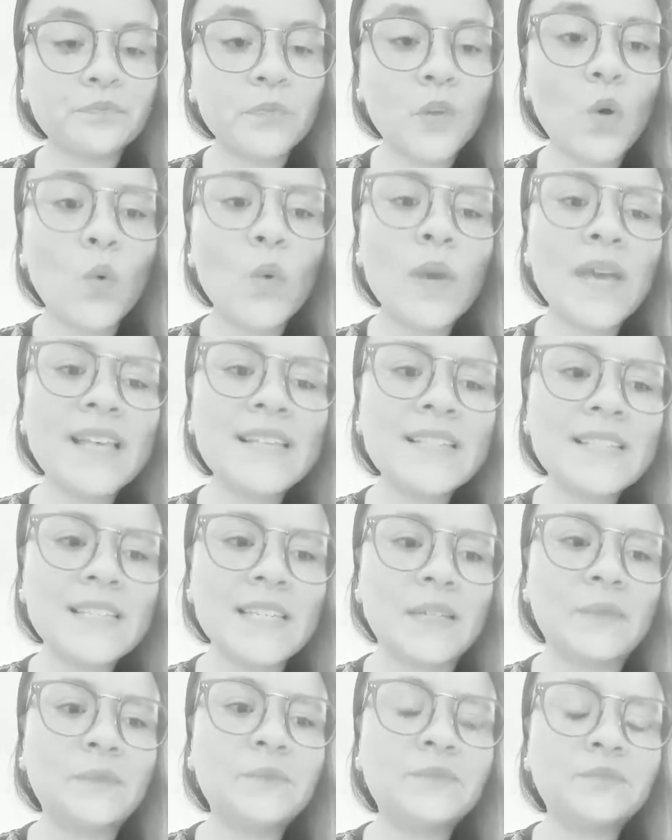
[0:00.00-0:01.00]
We can
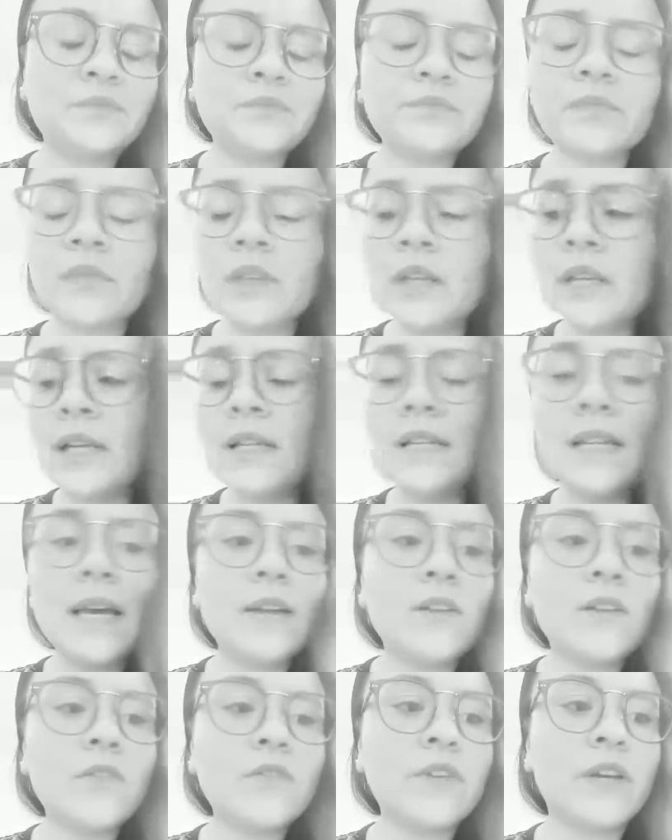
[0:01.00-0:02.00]
see
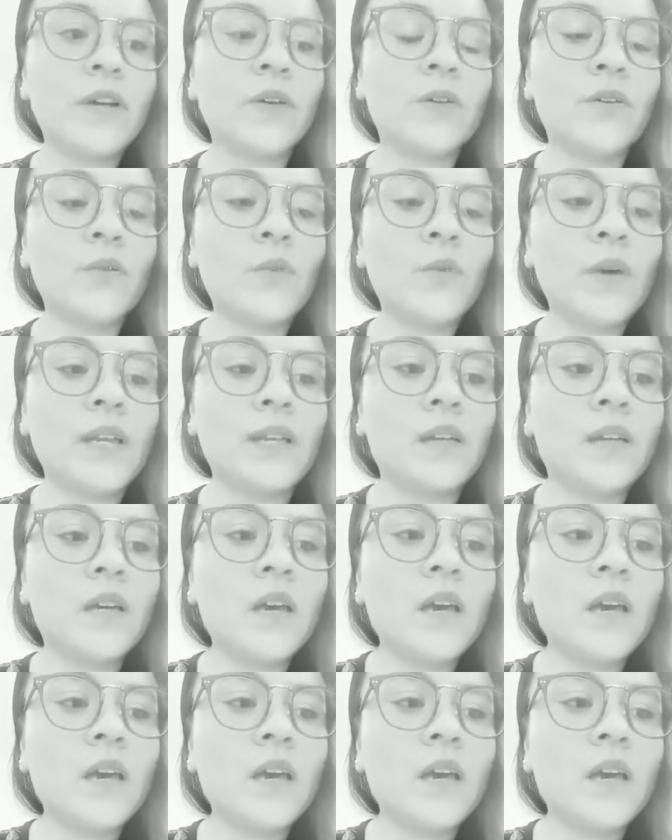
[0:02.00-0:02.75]
that on figure 1.